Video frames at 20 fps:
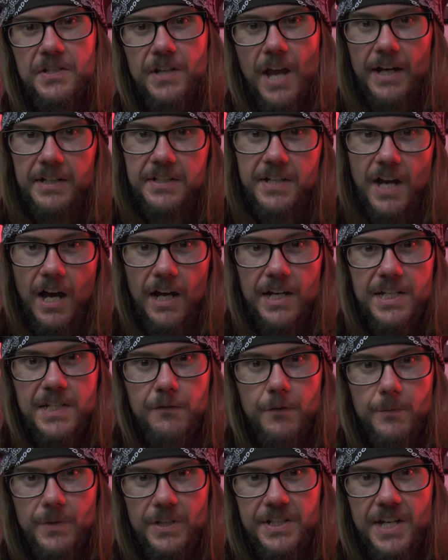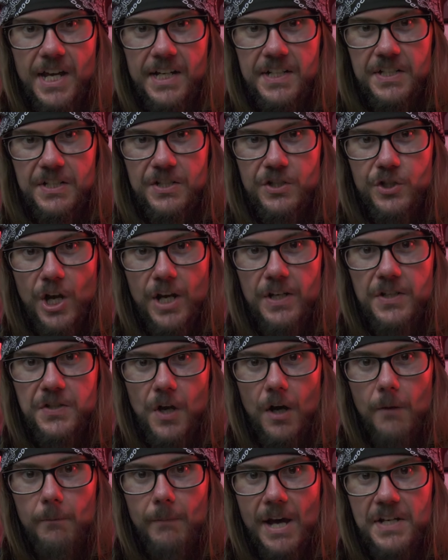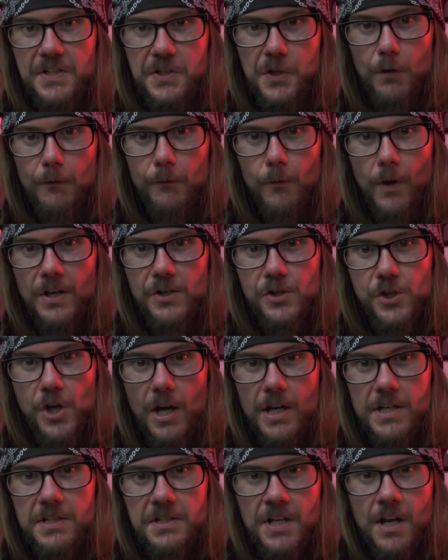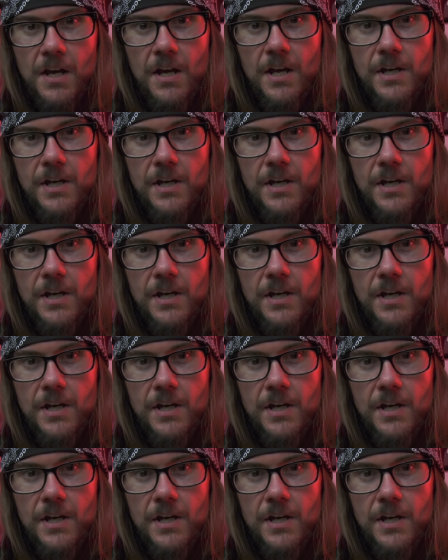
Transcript: neckties from the Texas Chainsaw Massacre franchise.